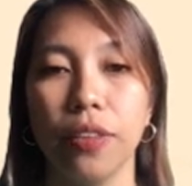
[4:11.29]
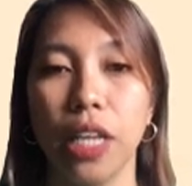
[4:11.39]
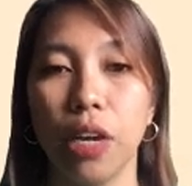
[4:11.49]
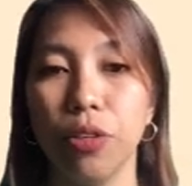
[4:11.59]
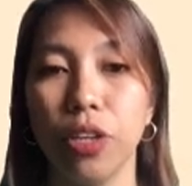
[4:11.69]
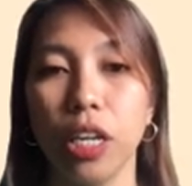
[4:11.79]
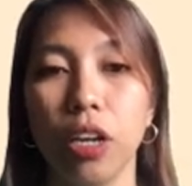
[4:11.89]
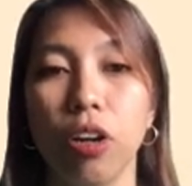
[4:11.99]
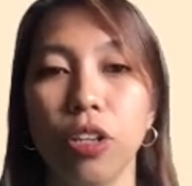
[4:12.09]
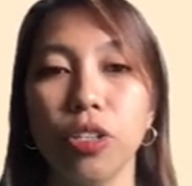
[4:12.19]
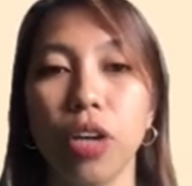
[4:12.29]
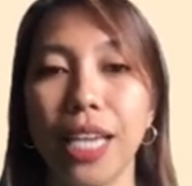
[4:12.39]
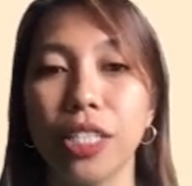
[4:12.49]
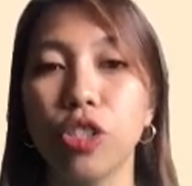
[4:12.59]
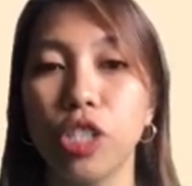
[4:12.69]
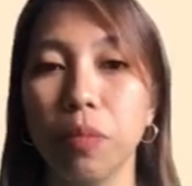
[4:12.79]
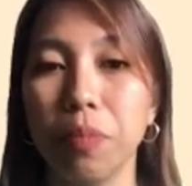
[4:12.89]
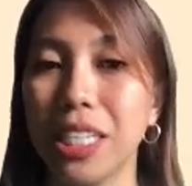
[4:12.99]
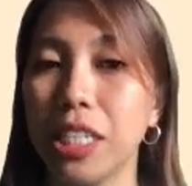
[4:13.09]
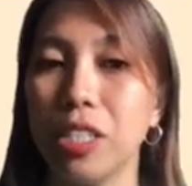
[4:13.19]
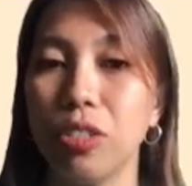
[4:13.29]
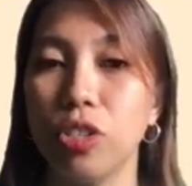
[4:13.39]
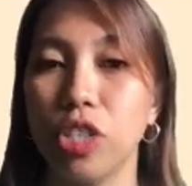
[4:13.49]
Now, you can also ask GPT to